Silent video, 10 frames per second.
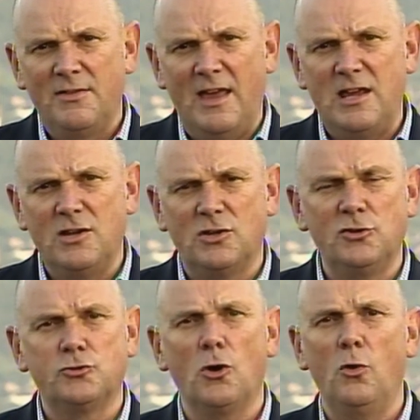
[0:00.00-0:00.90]
They
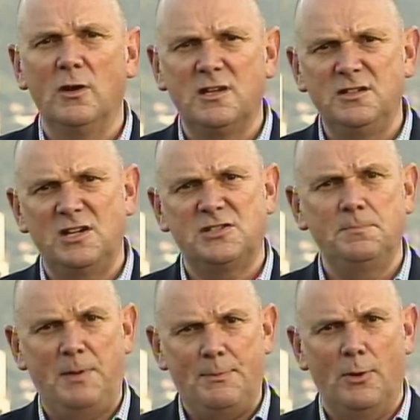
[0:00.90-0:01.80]
control and
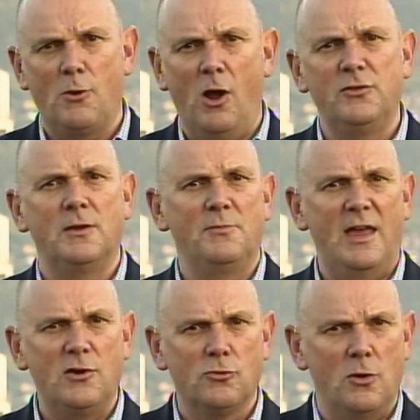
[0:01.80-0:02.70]
condition people around them.
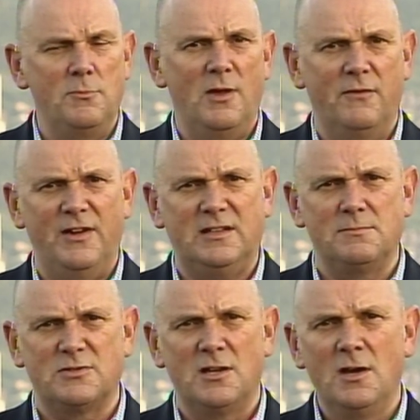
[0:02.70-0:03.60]
They groom their
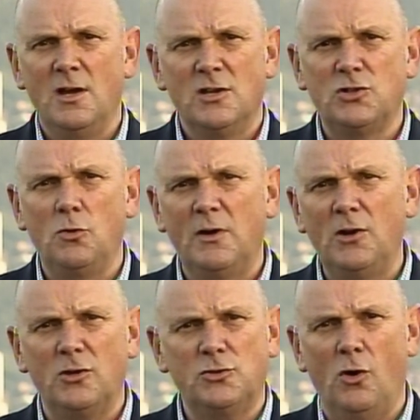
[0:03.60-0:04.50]
victims. So we're
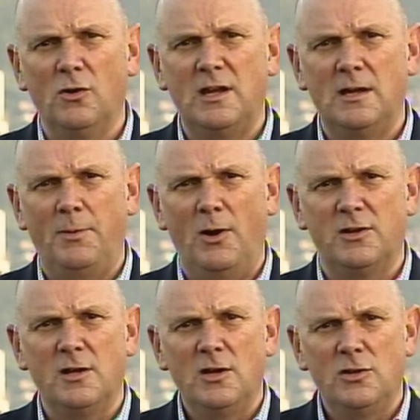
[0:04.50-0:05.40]
not talking
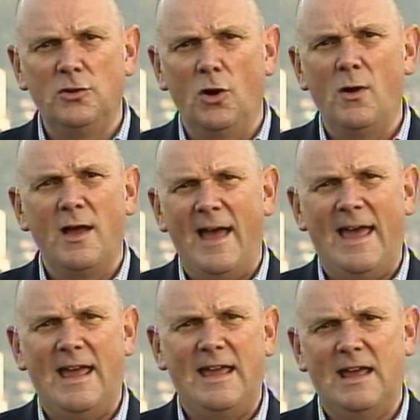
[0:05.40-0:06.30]
about, you know,
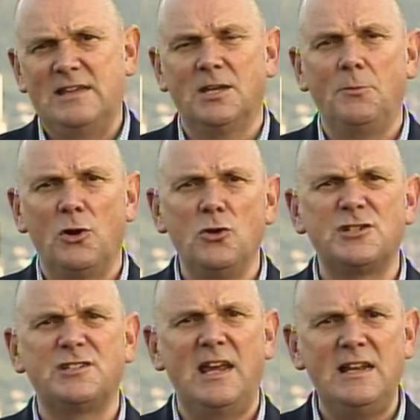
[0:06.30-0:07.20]
a, a, someone who
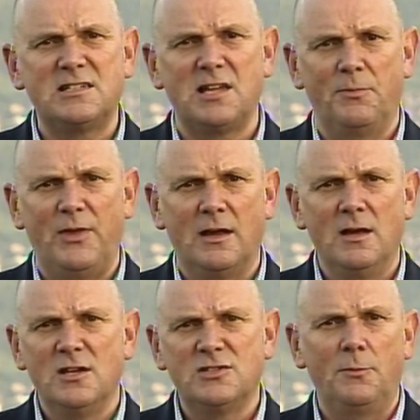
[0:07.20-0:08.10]
steals something,
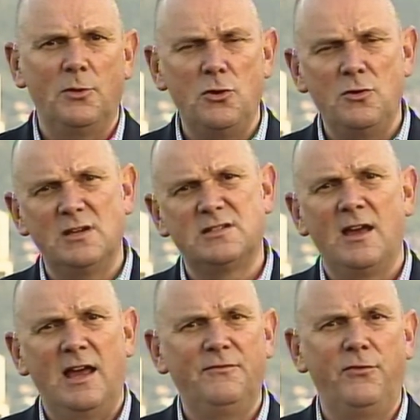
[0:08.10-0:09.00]
someone who is
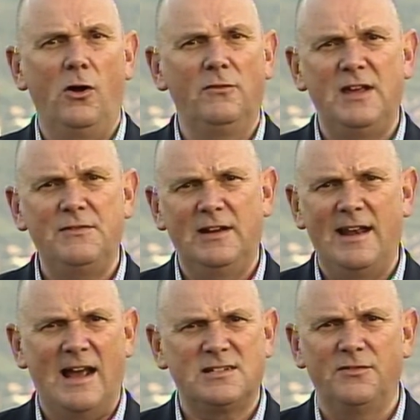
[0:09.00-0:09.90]
involved even
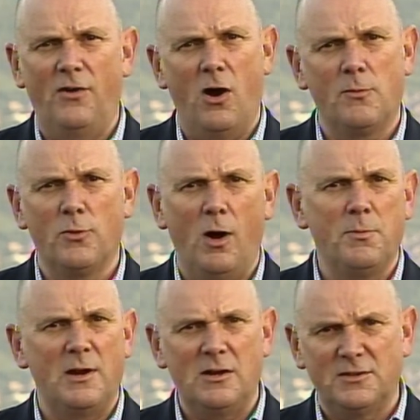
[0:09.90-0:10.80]
in acts of armed
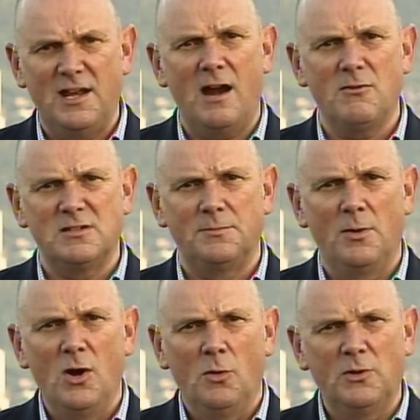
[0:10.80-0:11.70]
robbery or terrorism.
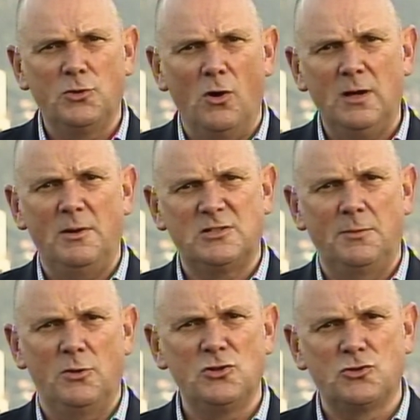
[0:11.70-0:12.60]
We're talking about
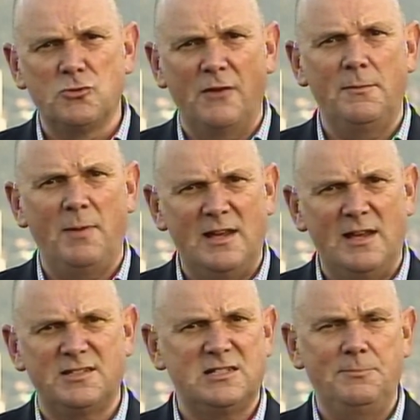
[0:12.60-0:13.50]
someone who's driven by a
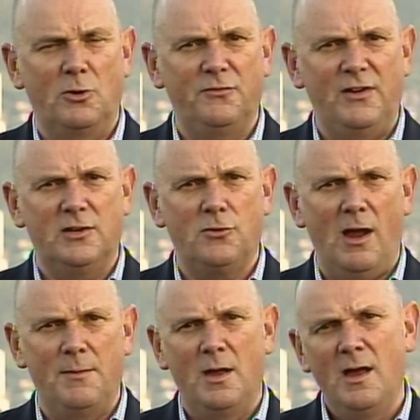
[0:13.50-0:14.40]
sexually motivated
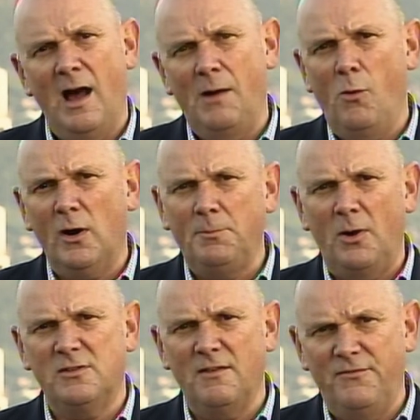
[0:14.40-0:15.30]
crime. And what
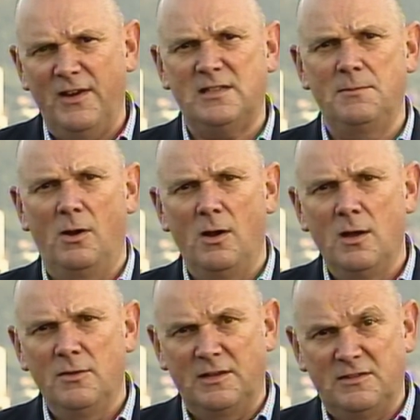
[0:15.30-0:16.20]
about the victim
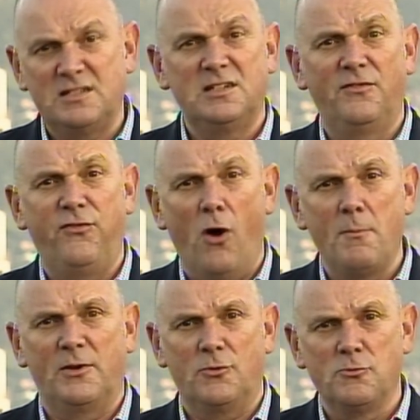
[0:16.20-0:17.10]
that this
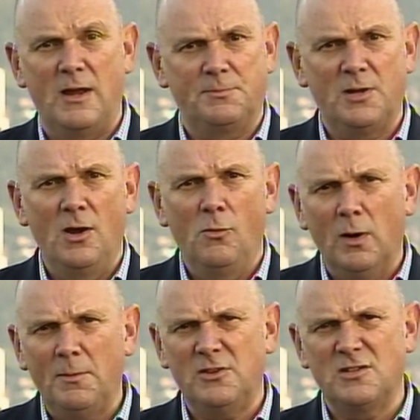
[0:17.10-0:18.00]
informant raped?
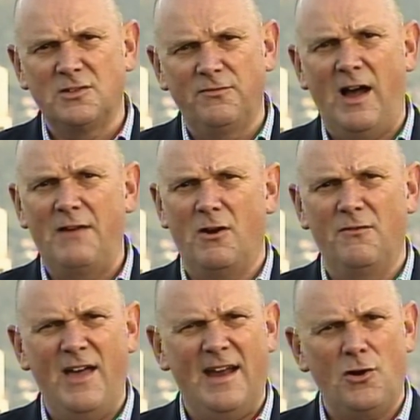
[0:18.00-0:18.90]
What about the survivor
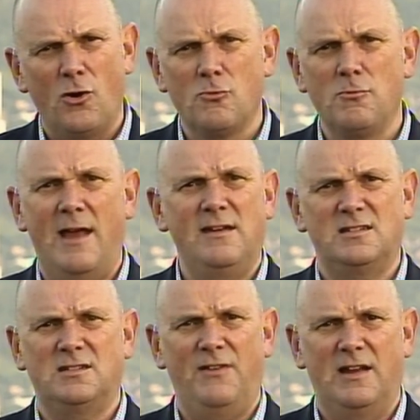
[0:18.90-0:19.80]
of that
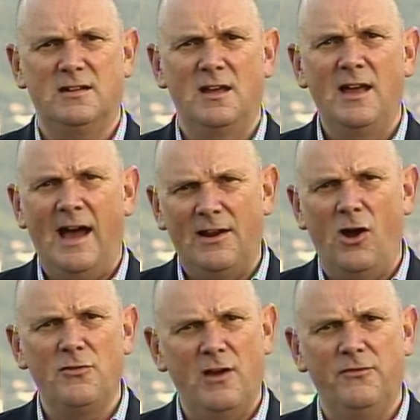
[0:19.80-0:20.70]
horrendous event and
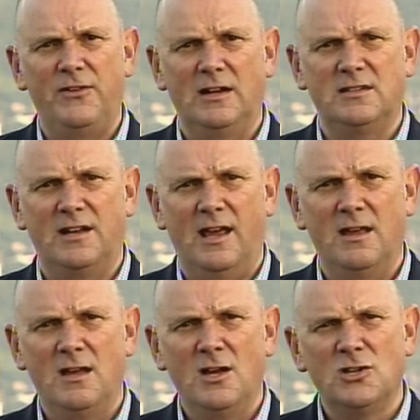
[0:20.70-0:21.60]
how they're feeling today?